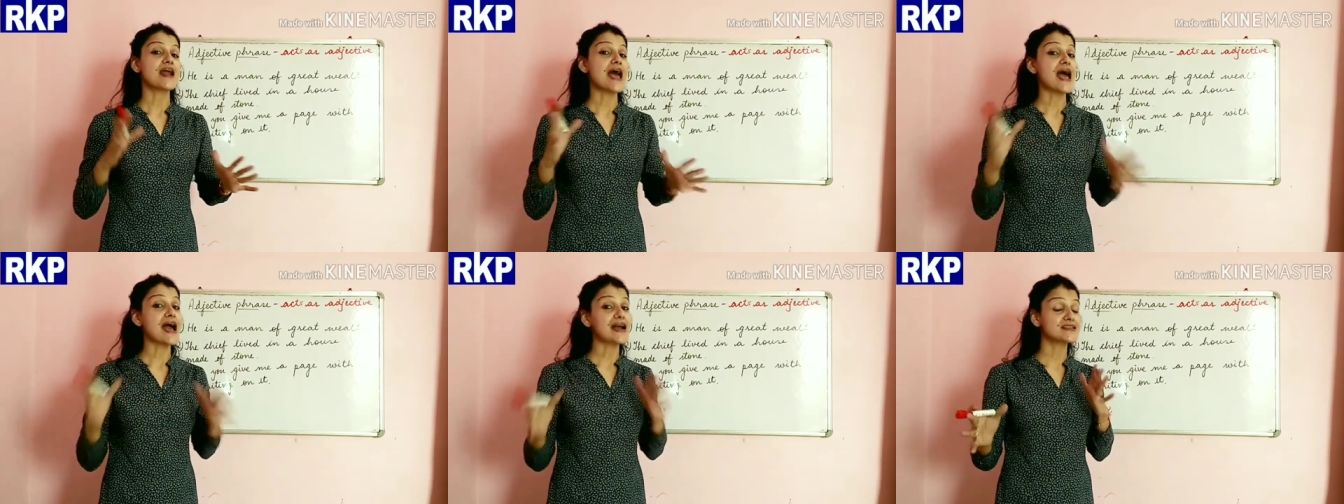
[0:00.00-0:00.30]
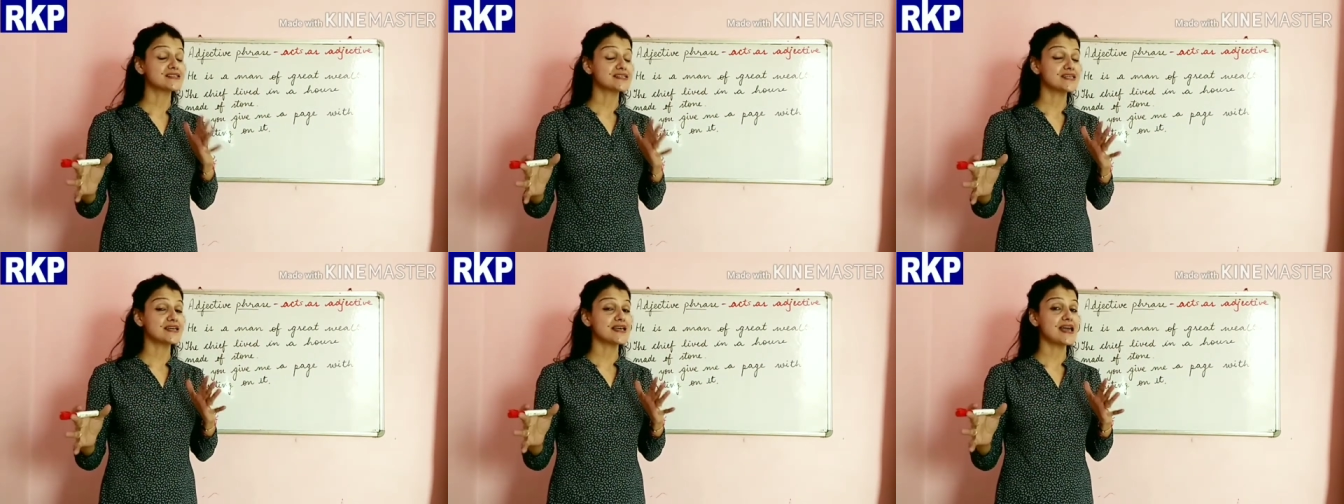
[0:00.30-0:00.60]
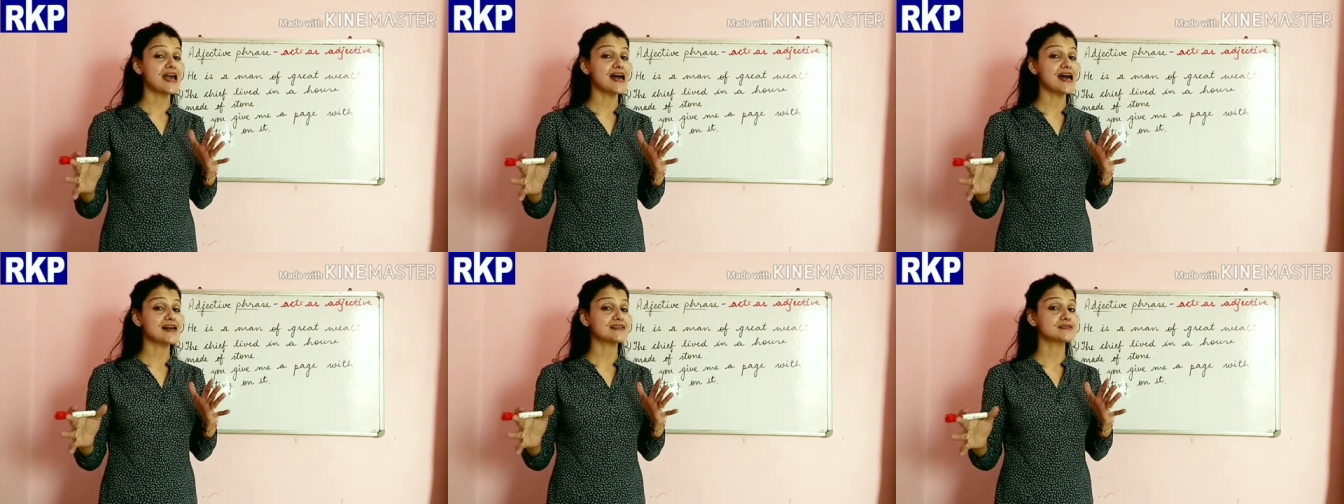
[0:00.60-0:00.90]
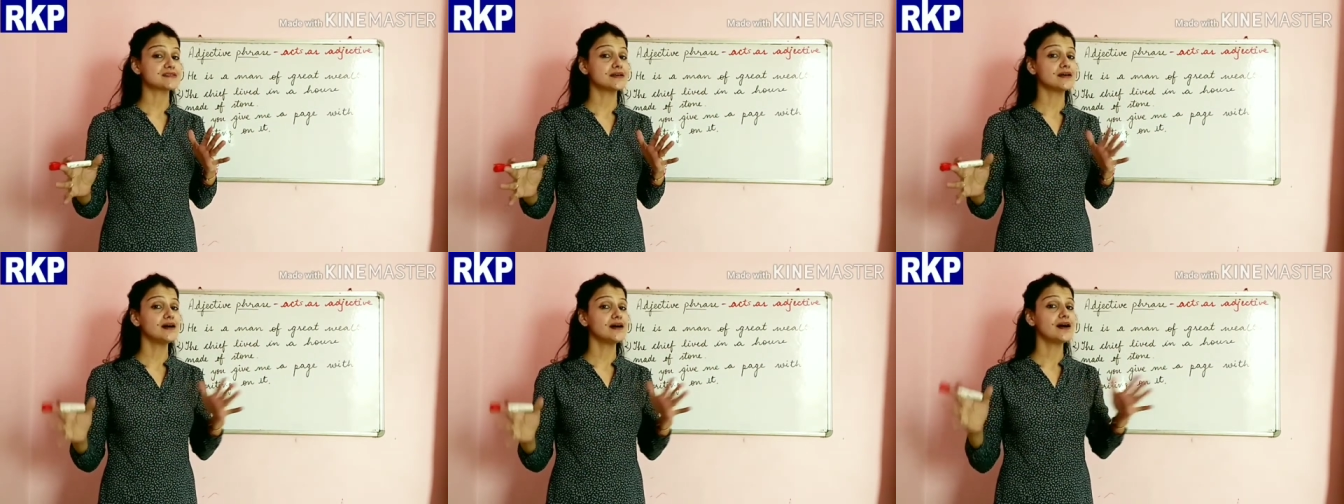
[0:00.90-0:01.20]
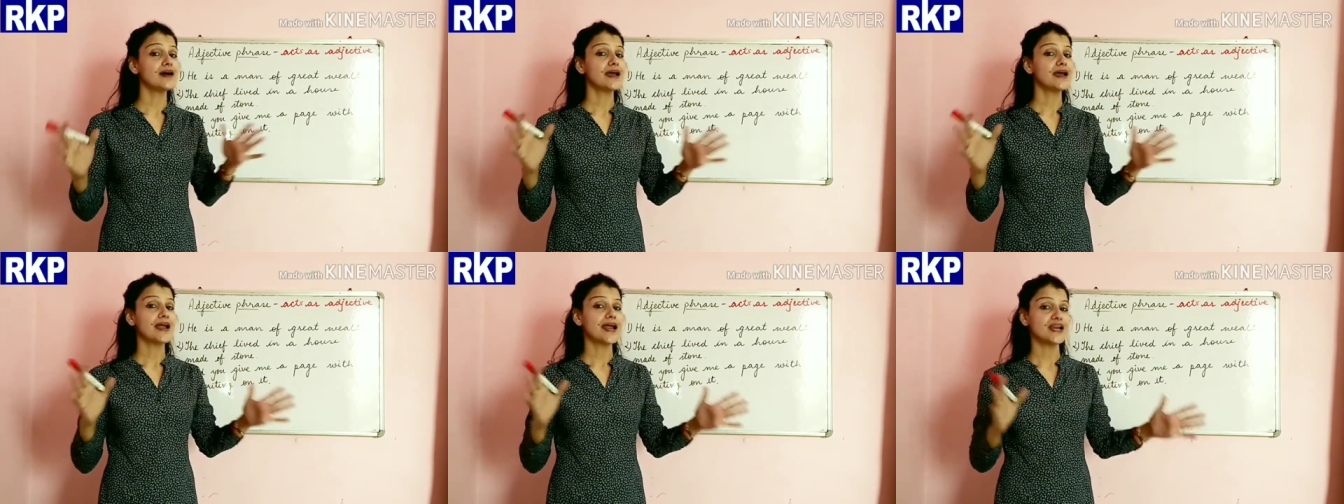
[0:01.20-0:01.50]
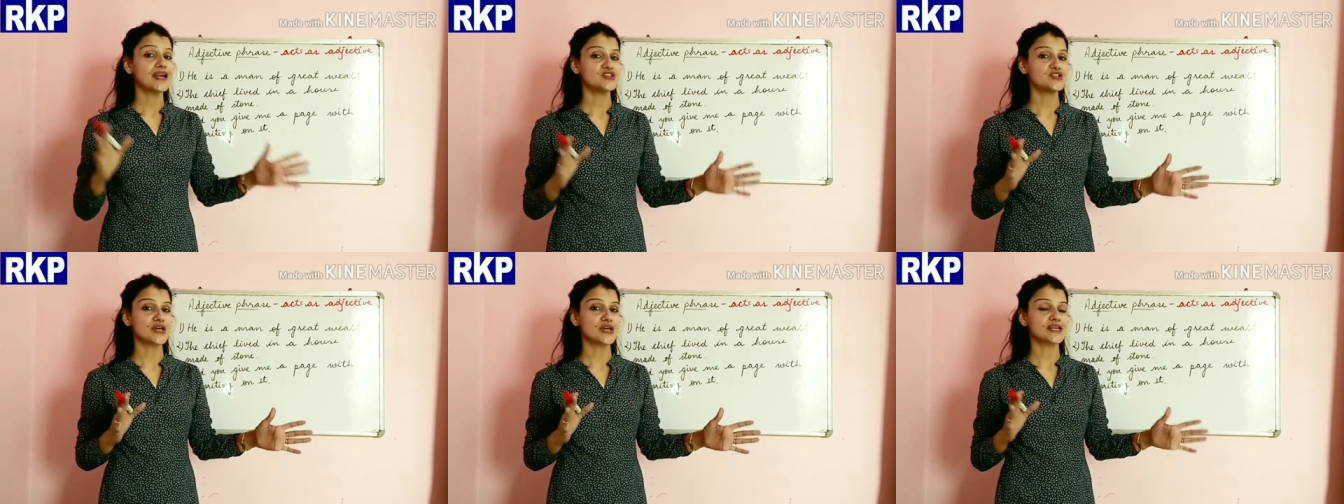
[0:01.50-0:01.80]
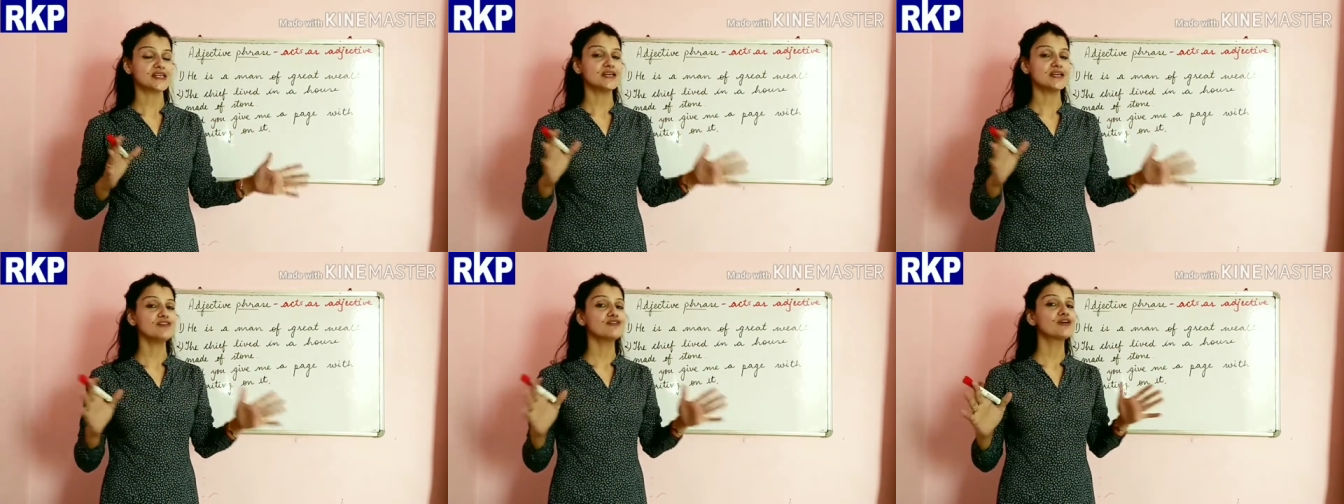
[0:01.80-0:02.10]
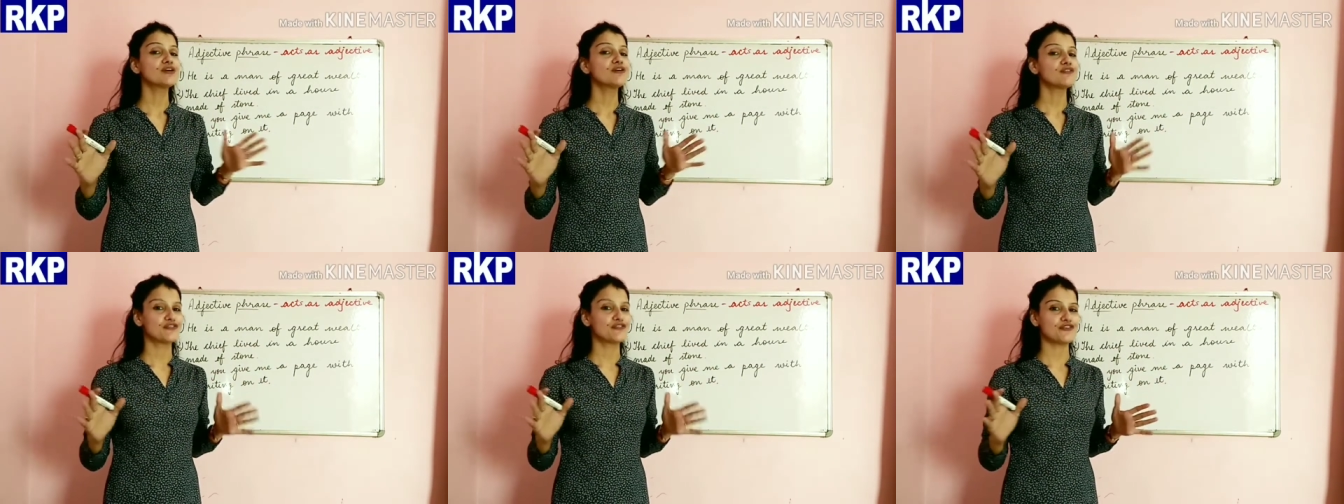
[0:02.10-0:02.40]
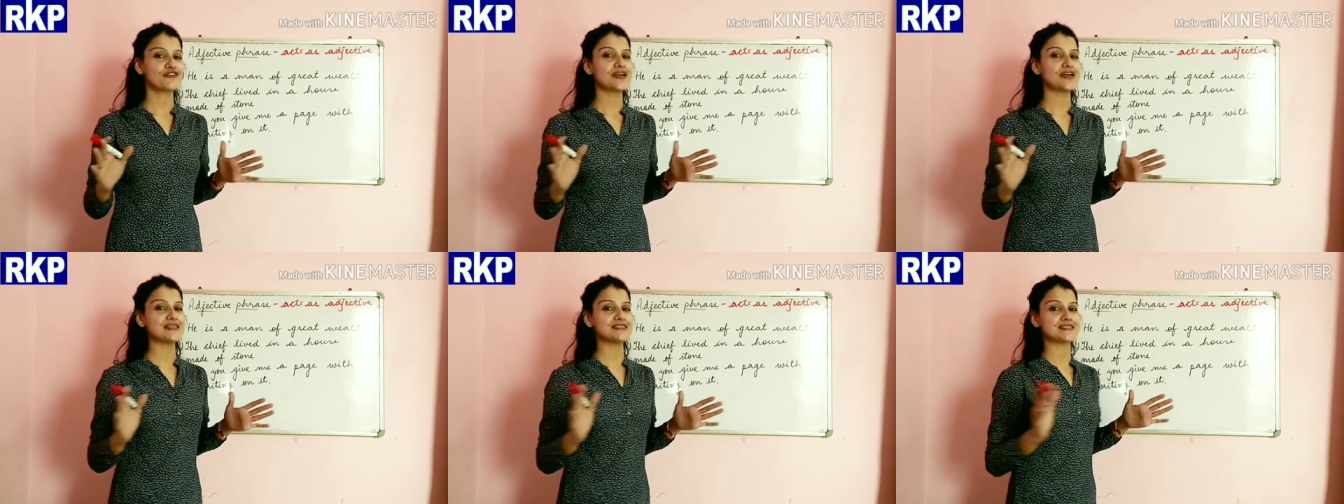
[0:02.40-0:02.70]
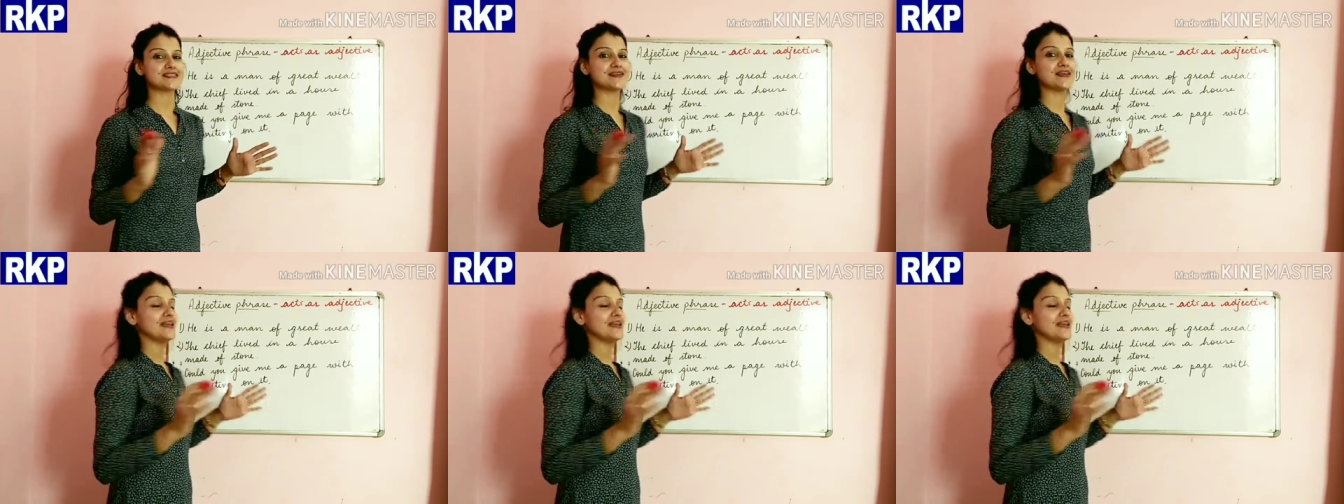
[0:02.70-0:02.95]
acting as the adjective phrase.